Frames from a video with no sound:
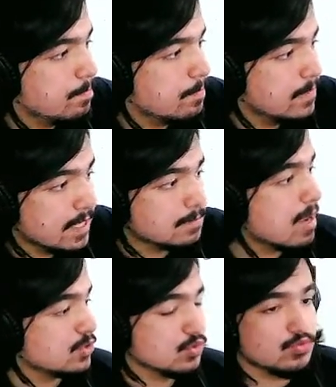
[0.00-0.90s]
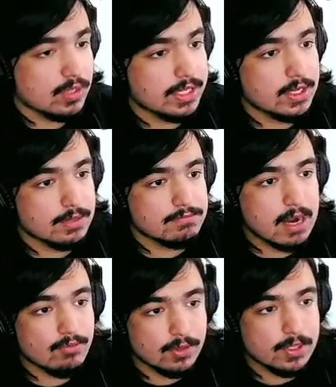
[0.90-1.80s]
This match was really good. I
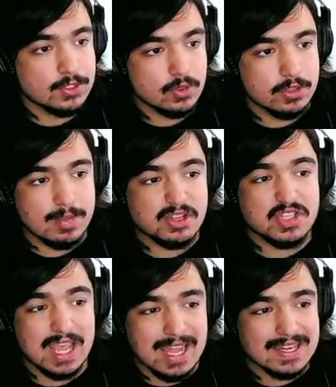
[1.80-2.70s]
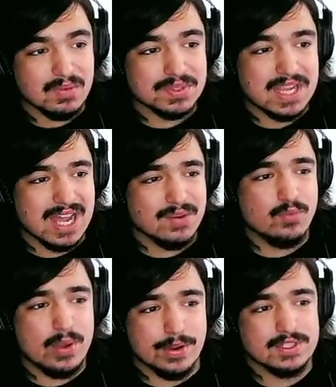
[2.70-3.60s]
really enjoyed the match. The ending was kind
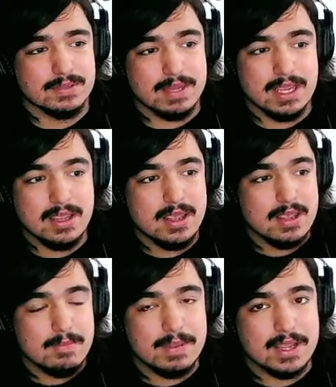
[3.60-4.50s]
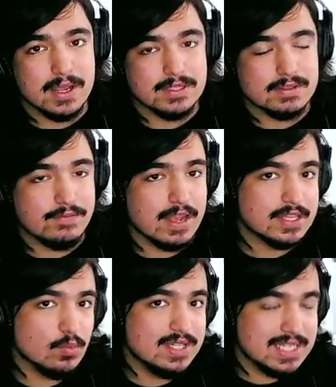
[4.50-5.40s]
of weird to me because of the fact
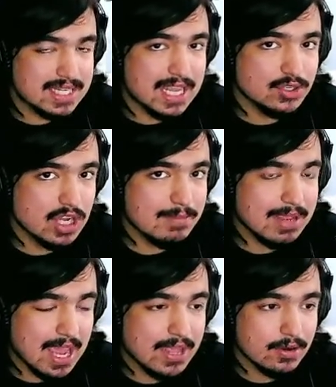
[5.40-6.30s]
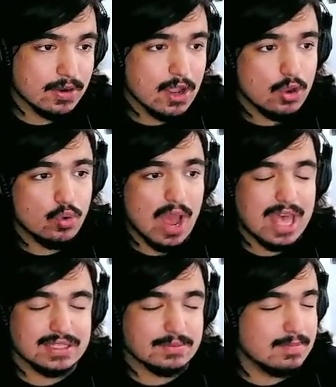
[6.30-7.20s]
that we did get Jamie Hayder, who
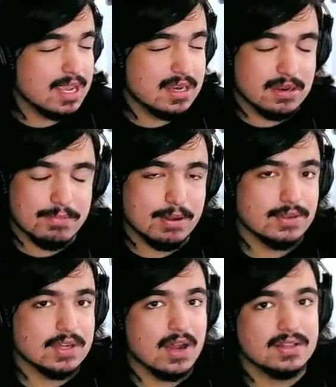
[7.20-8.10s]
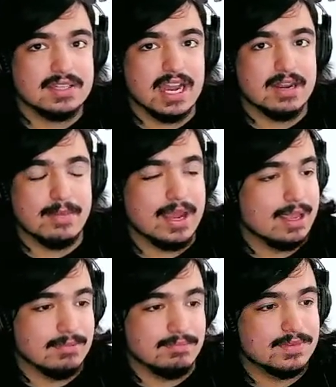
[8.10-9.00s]
hasn't made an appearance on
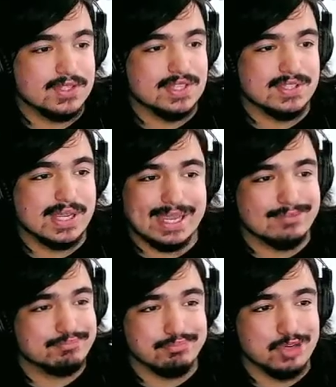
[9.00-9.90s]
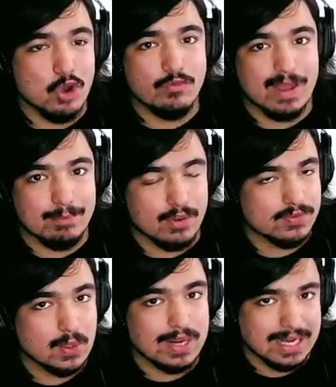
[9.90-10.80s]
Dynamite since November of
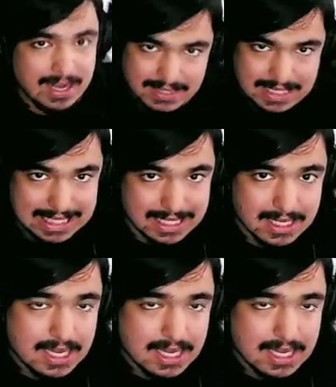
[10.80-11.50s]
2019.